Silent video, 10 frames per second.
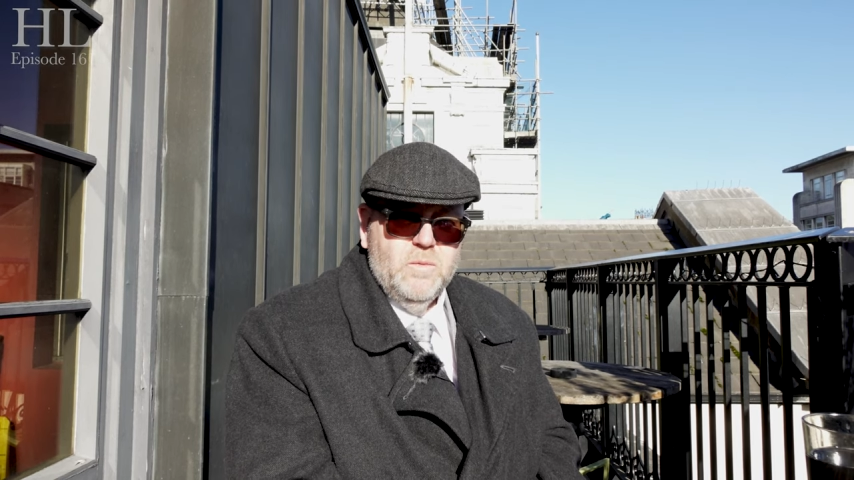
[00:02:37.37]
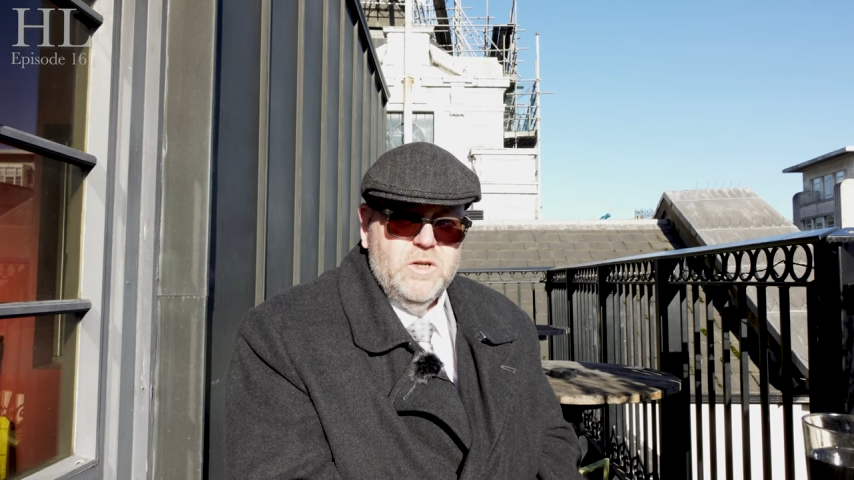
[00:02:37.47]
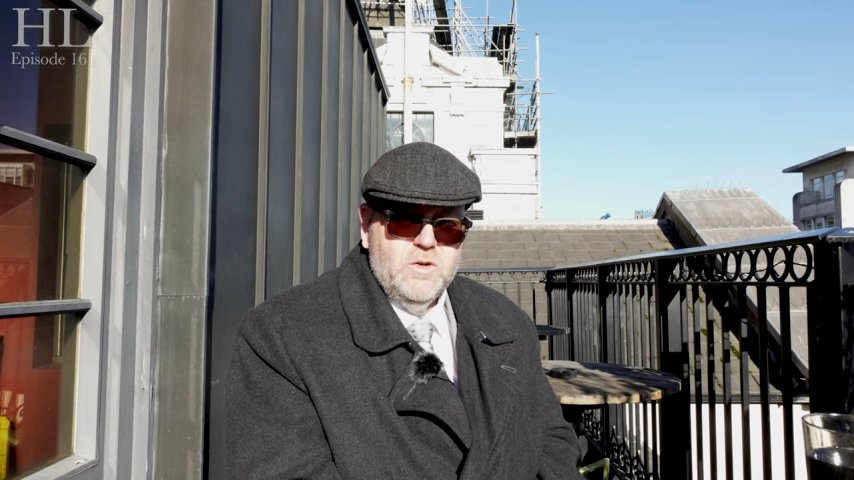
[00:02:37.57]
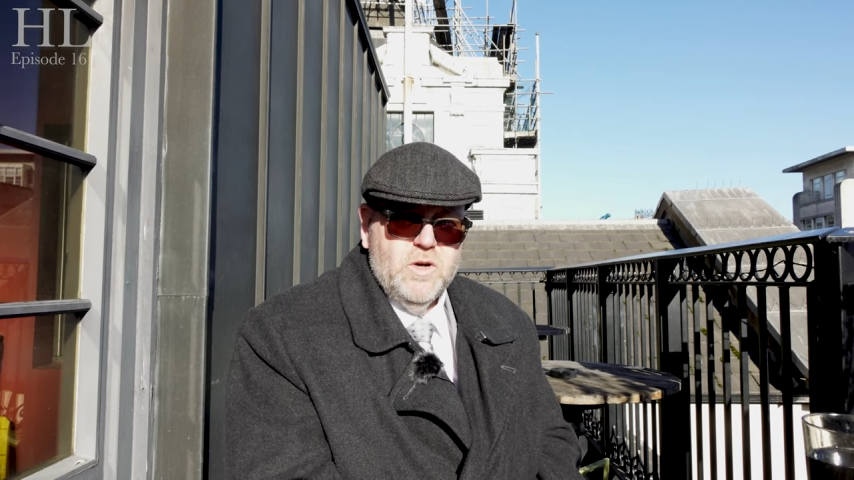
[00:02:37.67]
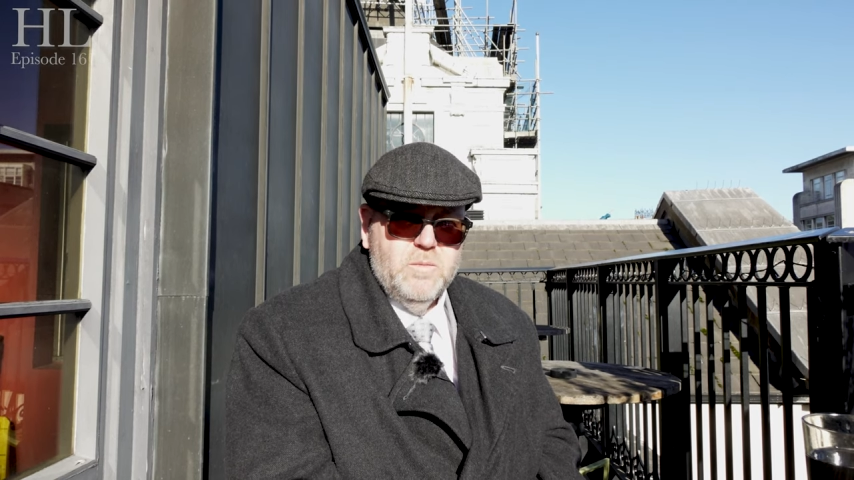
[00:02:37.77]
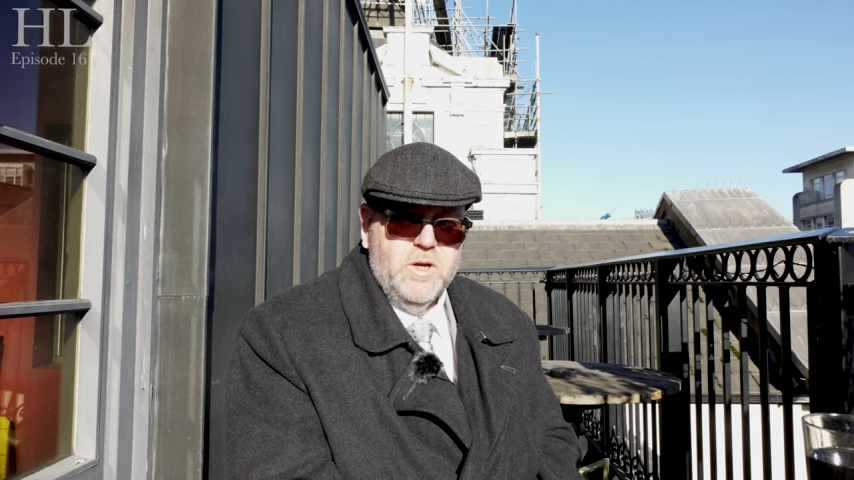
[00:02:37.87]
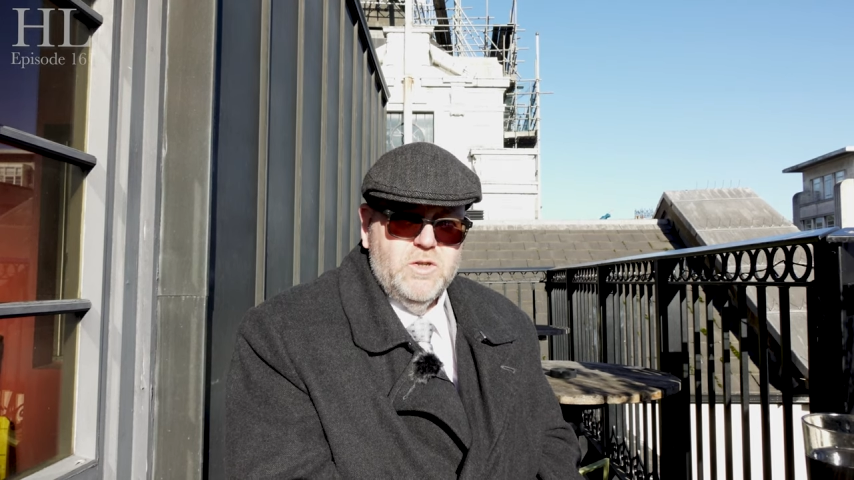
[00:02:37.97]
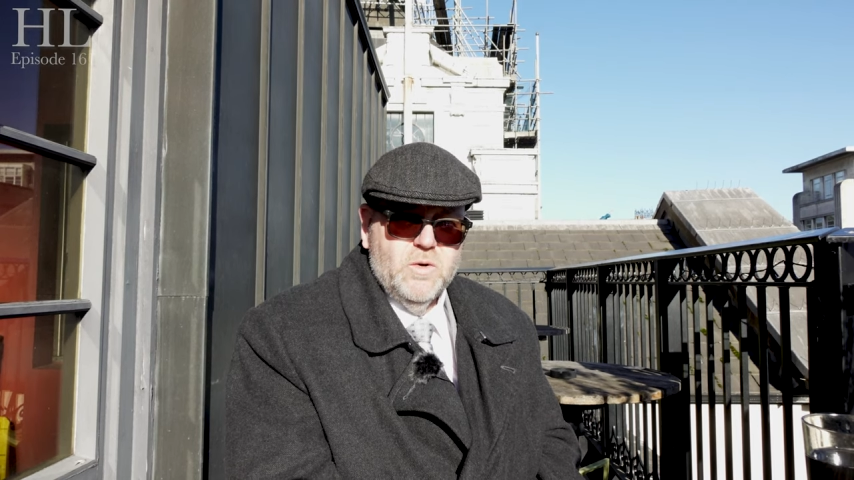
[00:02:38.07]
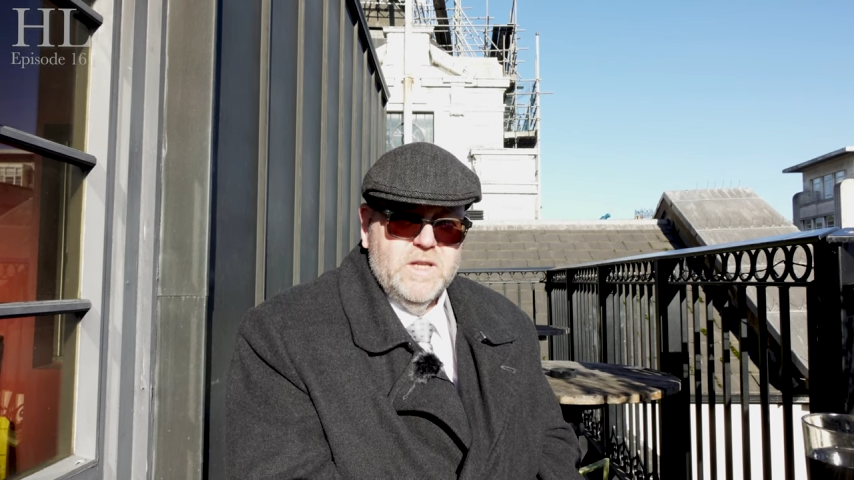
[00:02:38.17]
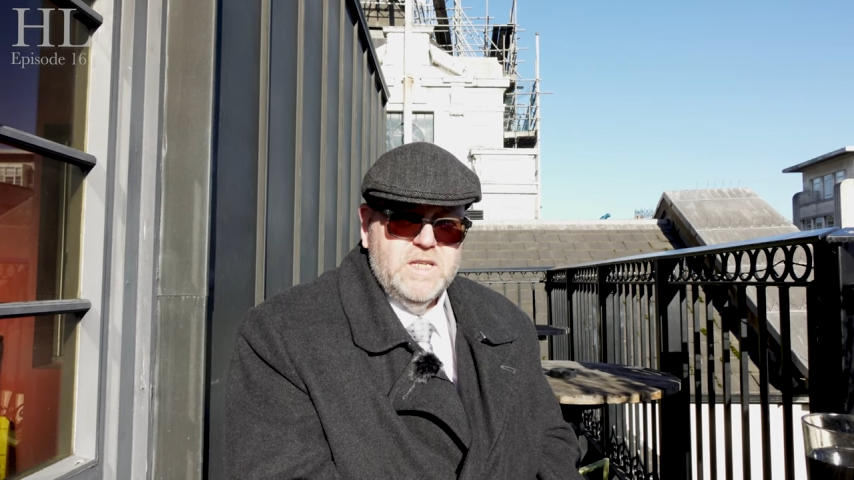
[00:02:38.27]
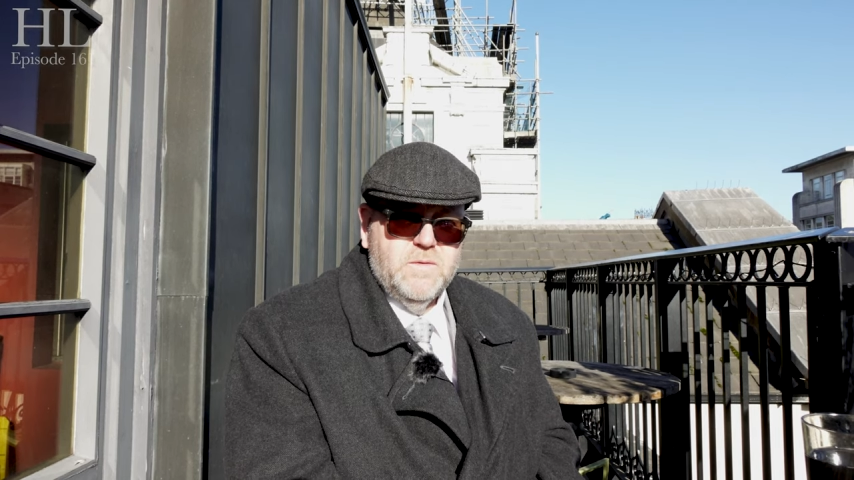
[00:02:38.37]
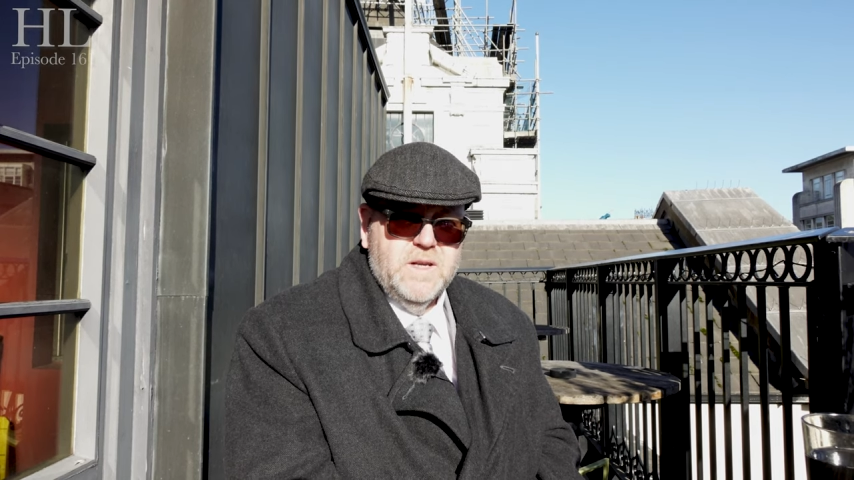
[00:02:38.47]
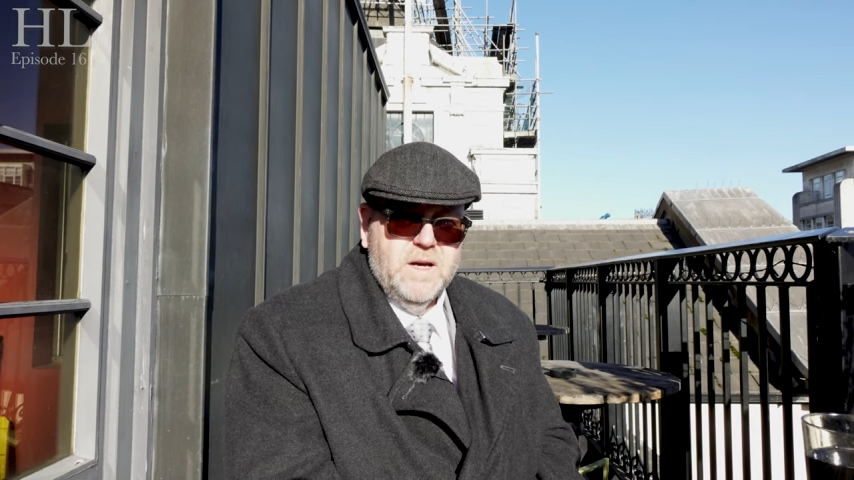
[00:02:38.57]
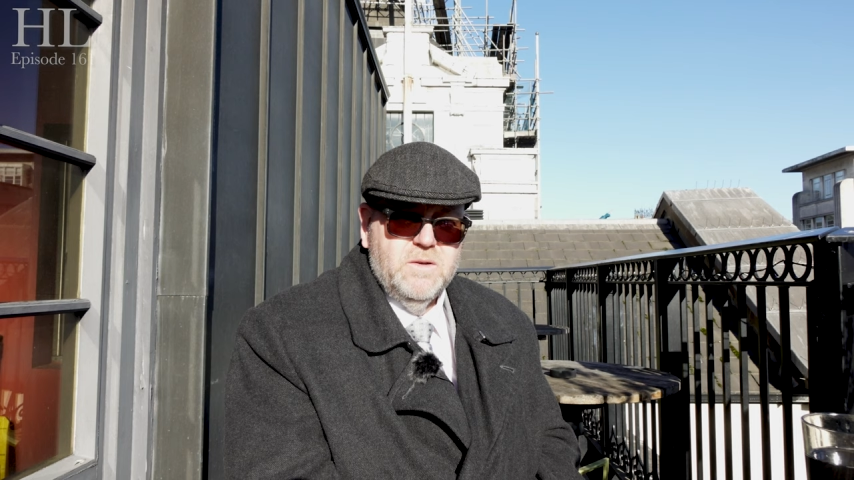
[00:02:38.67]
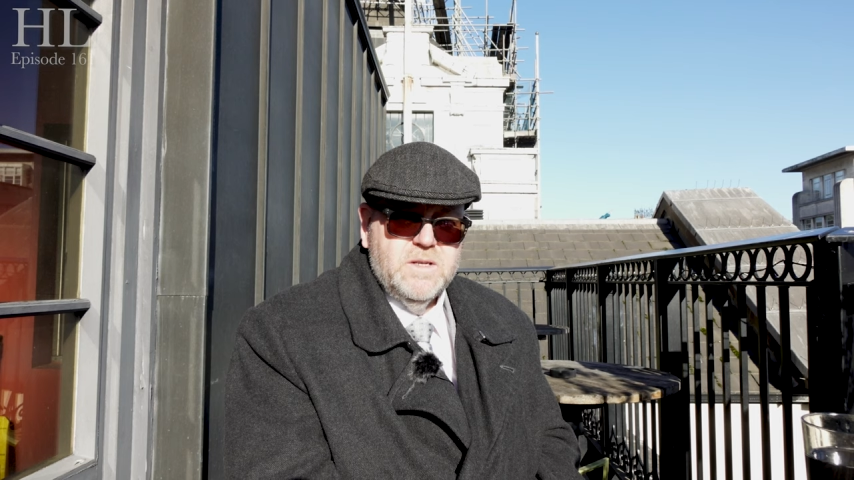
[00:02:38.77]
We do hope you enjoy these
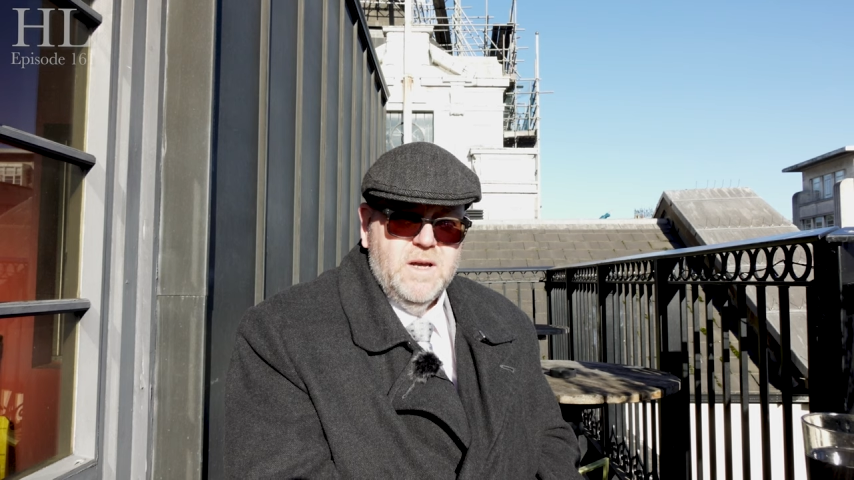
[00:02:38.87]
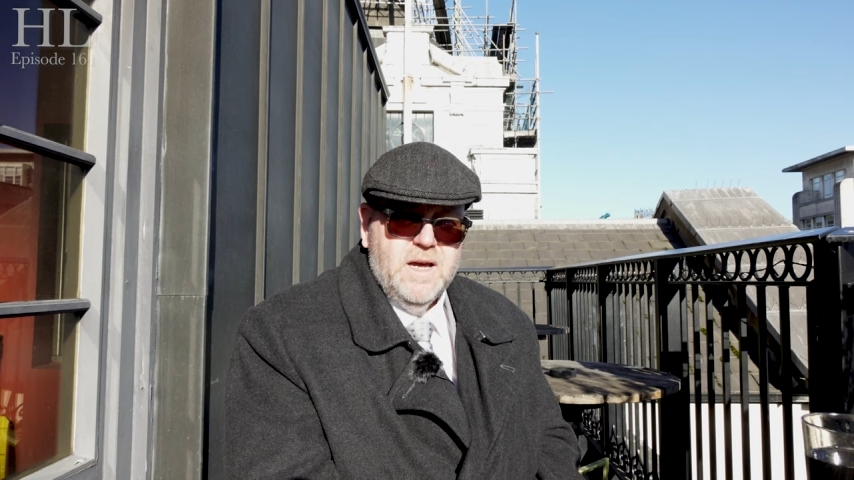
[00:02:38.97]
videos,